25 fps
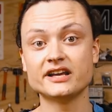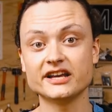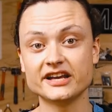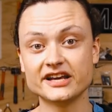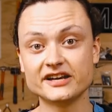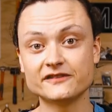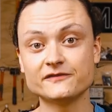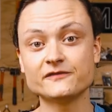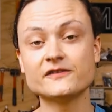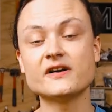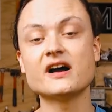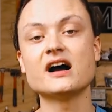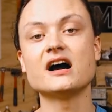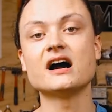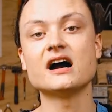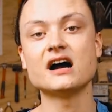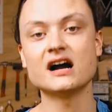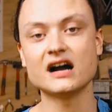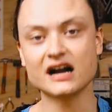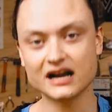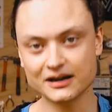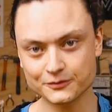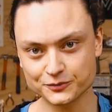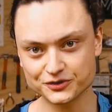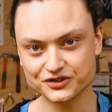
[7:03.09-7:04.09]
If
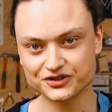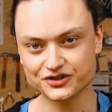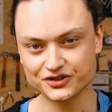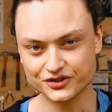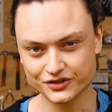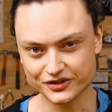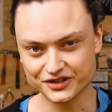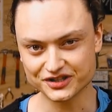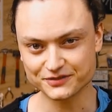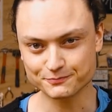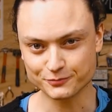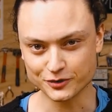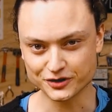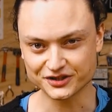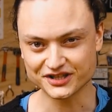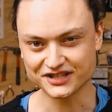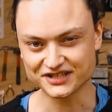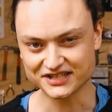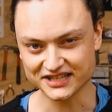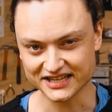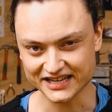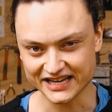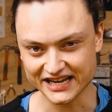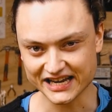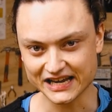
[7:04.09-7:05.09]
I was to do this
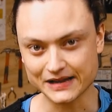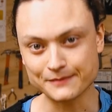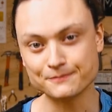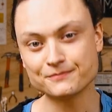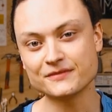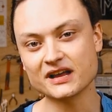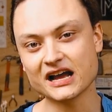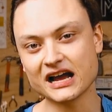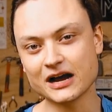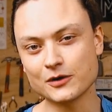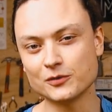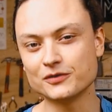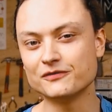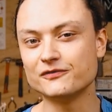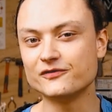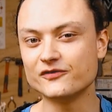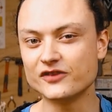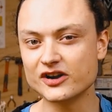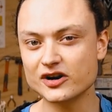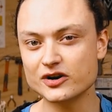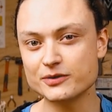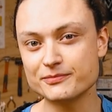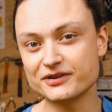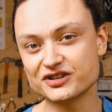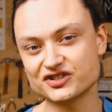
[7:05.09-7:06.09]
process again, I would
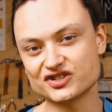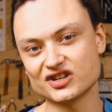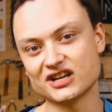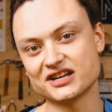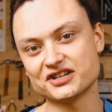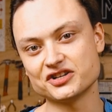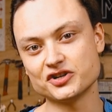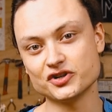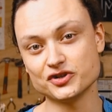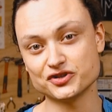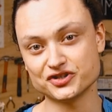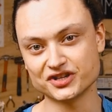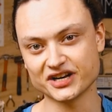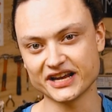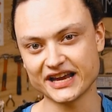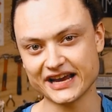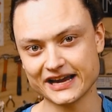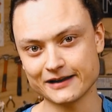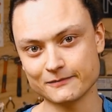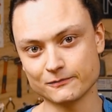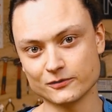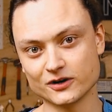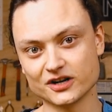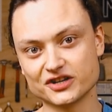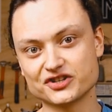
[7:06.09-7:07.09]
very much like to use an
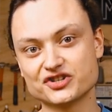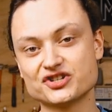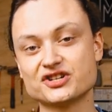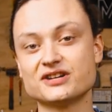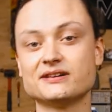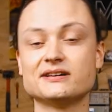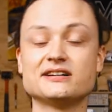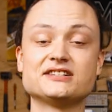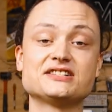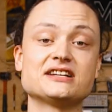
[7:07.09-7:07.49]
airbrush,